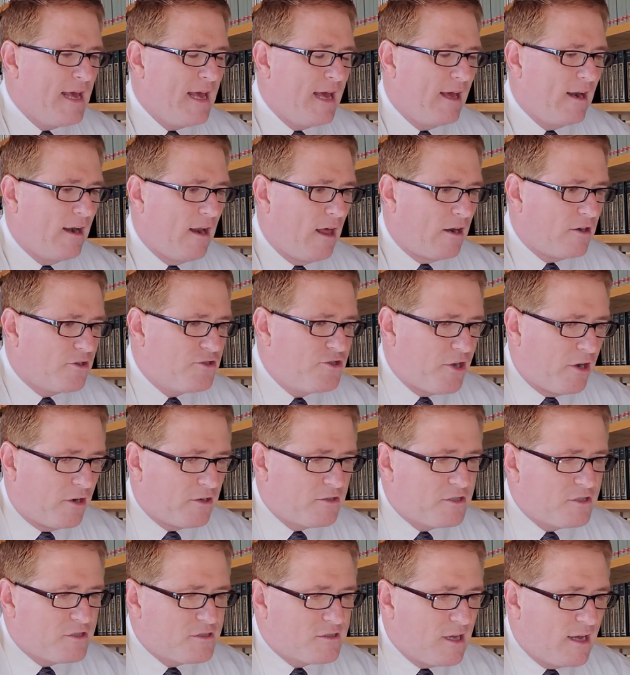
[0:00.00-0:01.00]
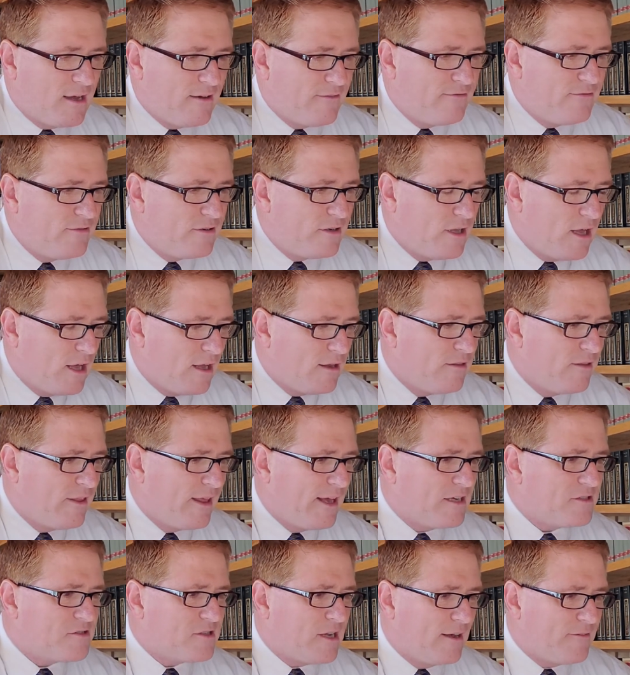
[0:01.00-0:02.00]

A lot of churches have done this.